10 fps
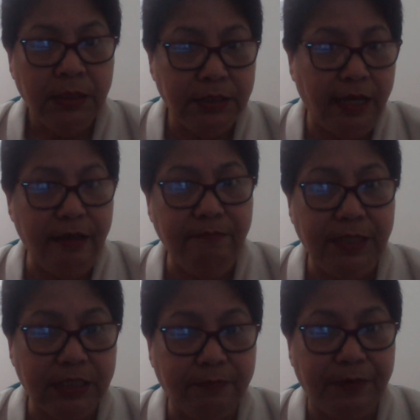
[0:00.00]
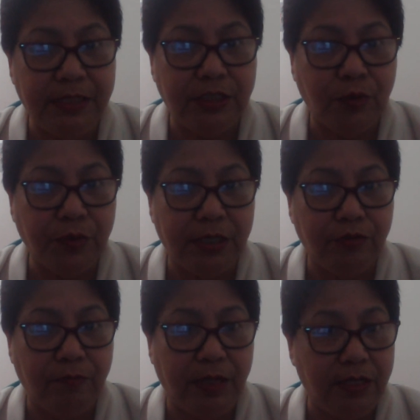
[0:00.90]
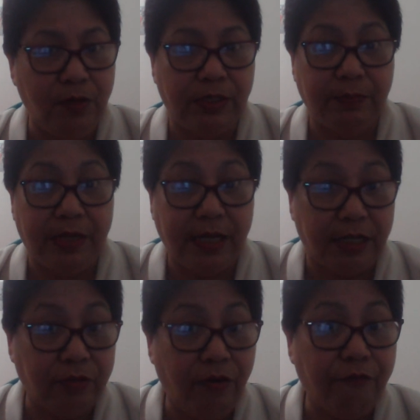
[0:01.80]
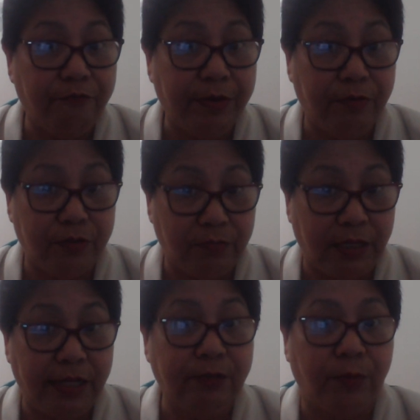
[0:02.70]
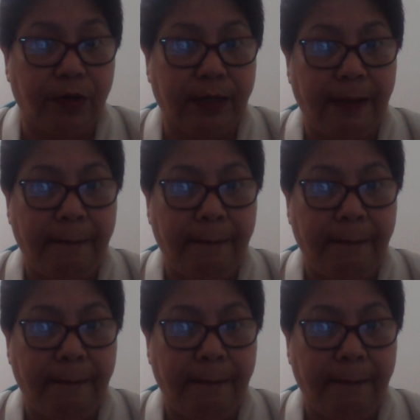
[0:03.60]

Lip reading: Dave just finished talking to me and he was being cut off because of the network.